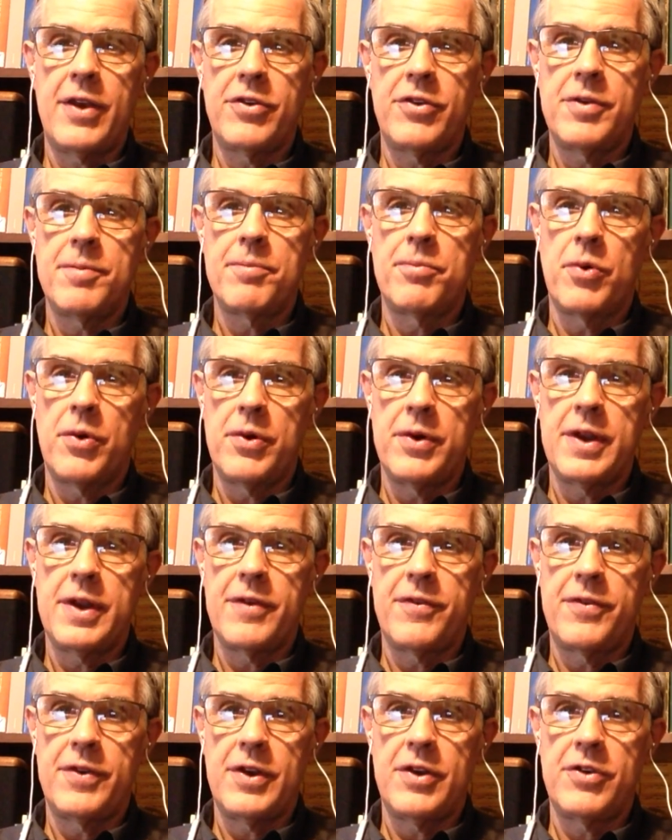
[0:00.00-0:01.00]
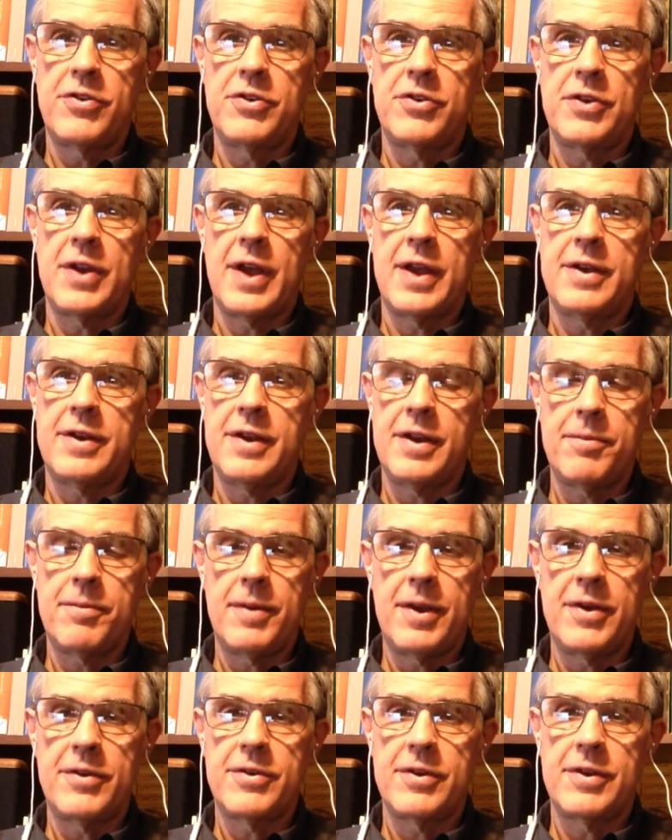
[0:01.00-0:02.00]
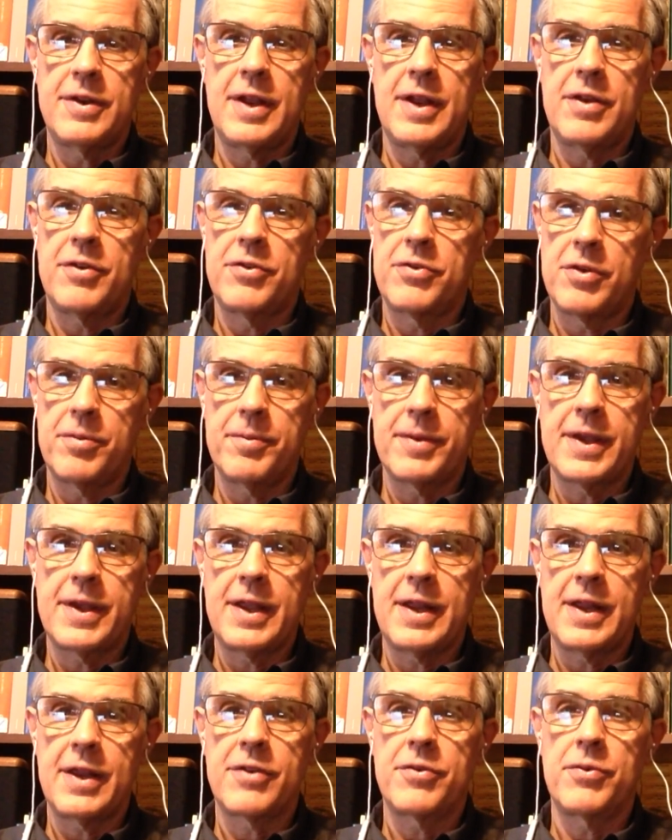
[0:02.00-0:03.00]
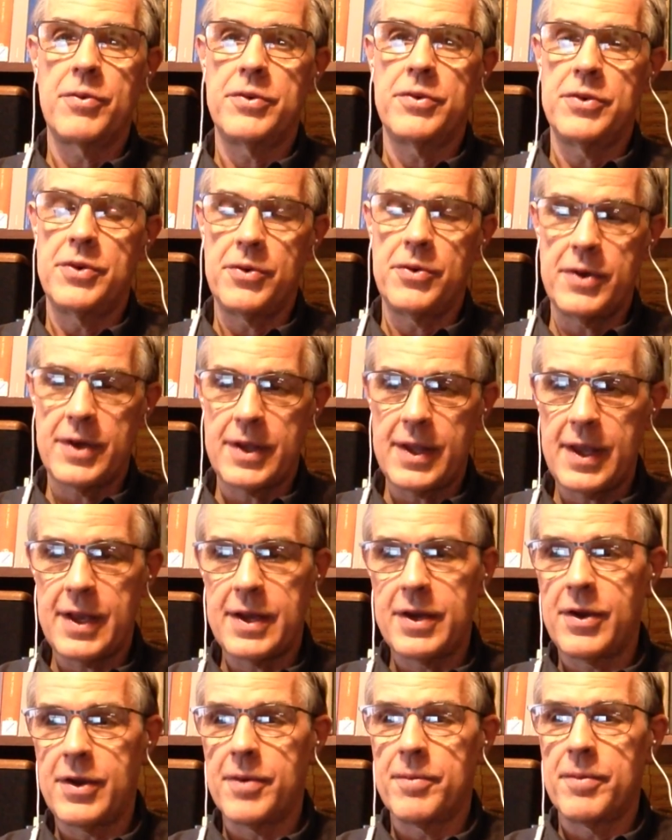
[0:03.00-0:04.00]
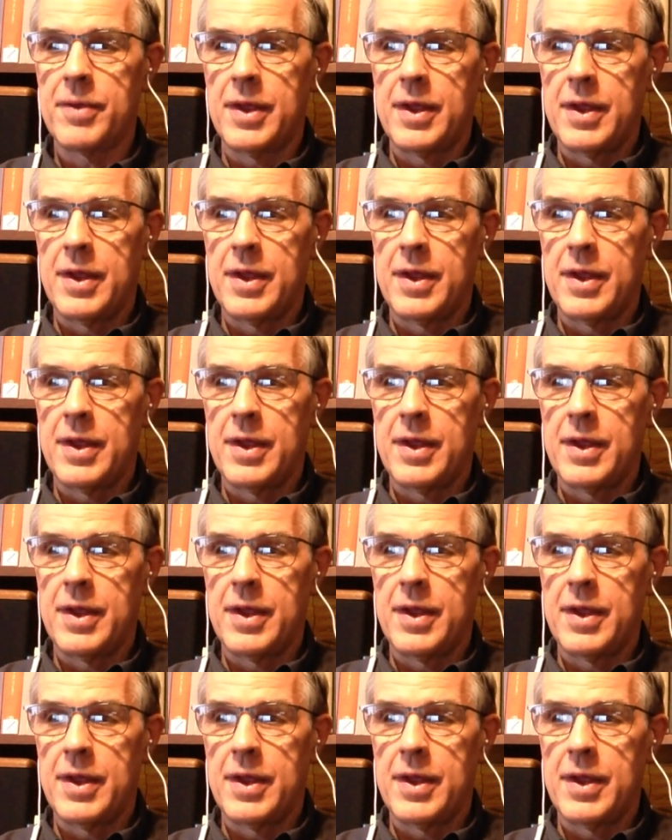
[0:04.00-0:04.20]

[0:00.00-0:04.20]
is an important definition. I did mention that in soil mechanics. We'll do it again here.